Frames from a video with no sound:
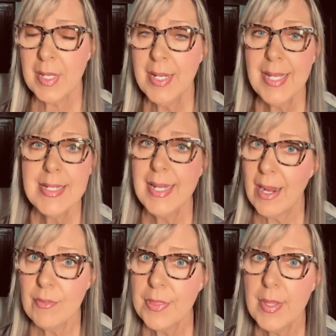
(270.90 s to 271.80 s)
And I did
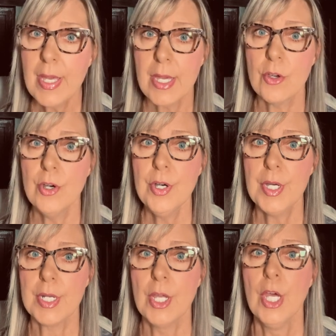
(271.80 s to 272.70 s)
everything I
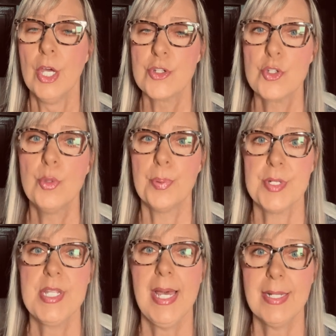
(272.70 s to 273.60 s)
could to
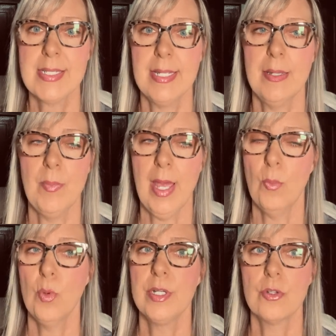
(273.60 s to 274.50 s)
protect him.
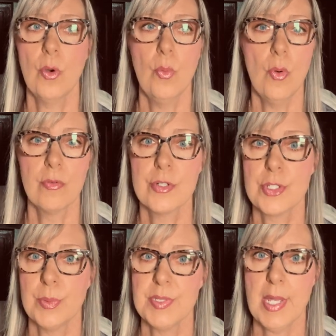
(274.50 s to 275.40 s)
I wouldn't go over
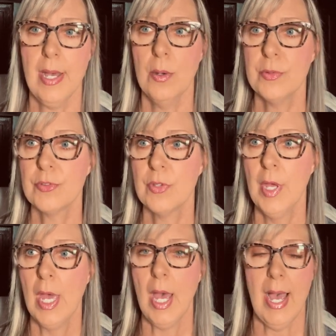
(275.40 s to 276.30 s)
to his house.
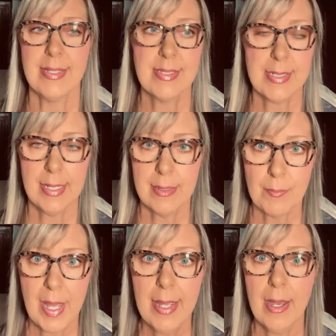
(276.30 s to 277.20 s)
I stayed
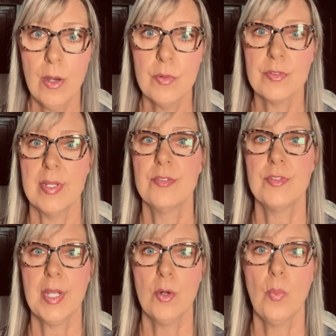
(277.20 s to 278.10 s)
in my house. I
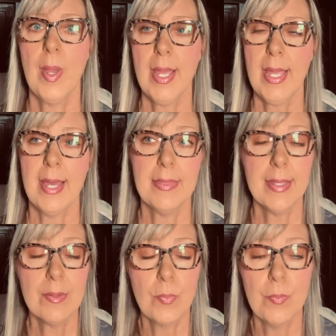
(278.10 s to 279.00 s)
stayed away. I
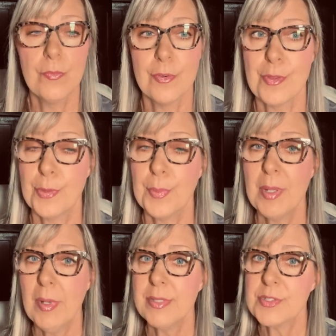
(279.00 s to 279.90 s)
think for
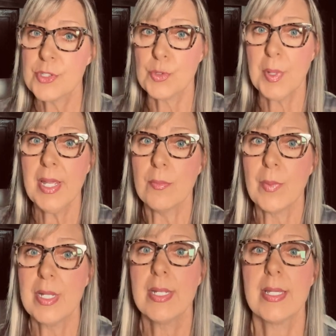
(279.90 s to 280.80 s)
3 months straight,
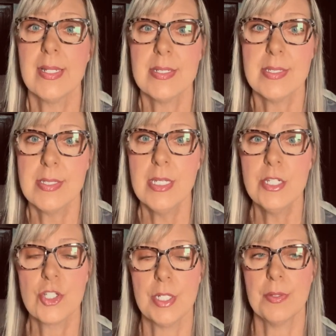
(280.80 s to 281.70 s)
we didn't get to
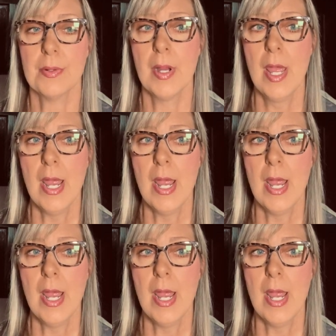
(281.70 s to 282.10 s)
see each other.